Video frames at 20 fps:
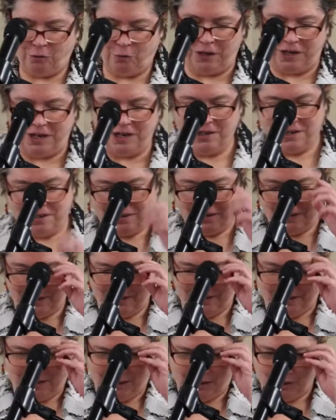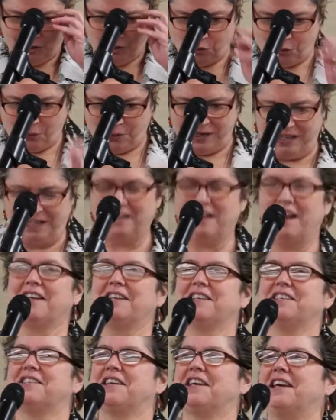Week
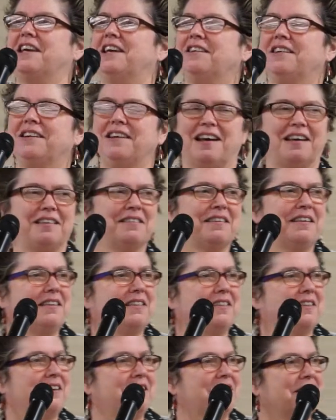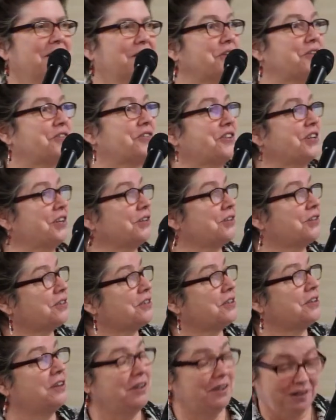2019, I think the
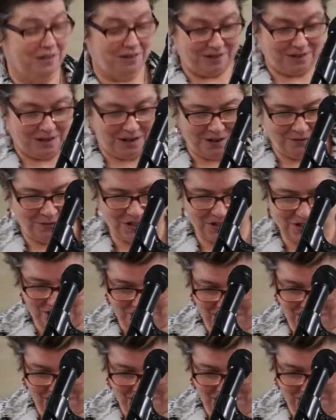sixth of its